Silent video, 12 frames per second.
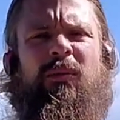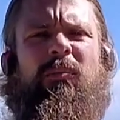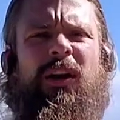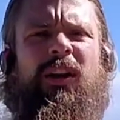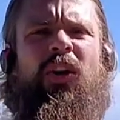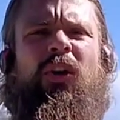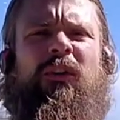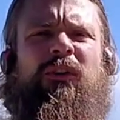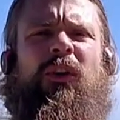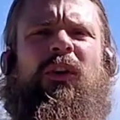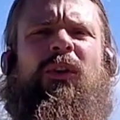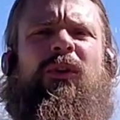but it
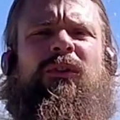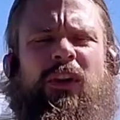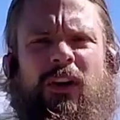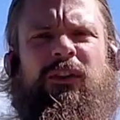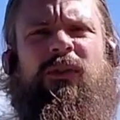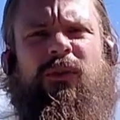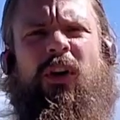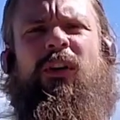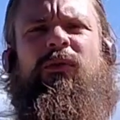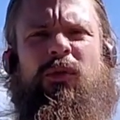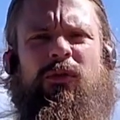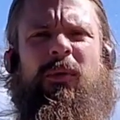also does
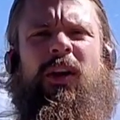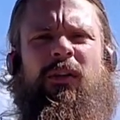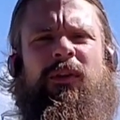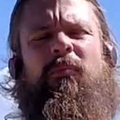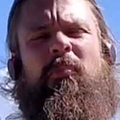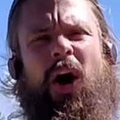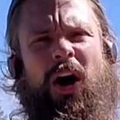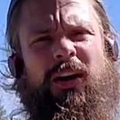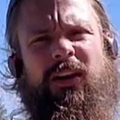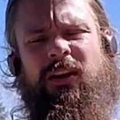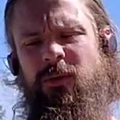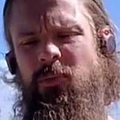involve movement of the
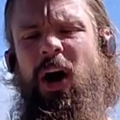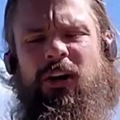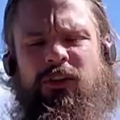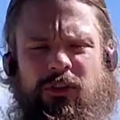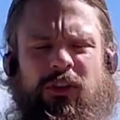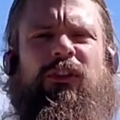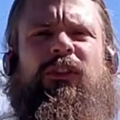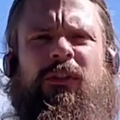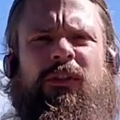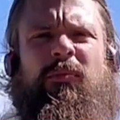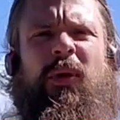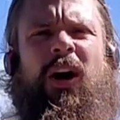body, the postures
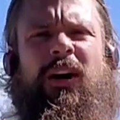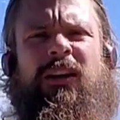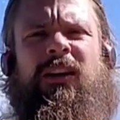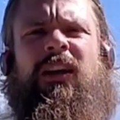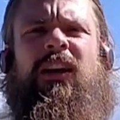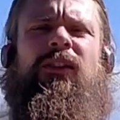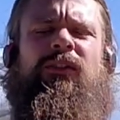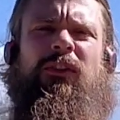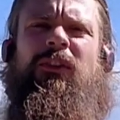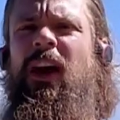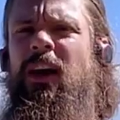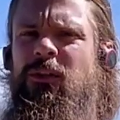of the body,
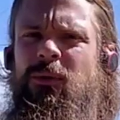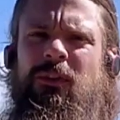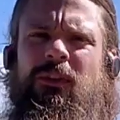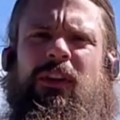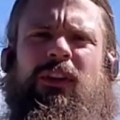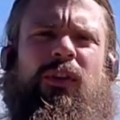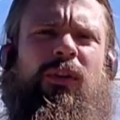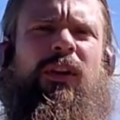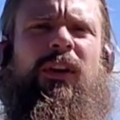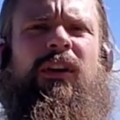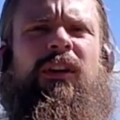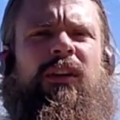just as you would see in
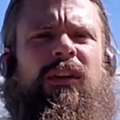yoga.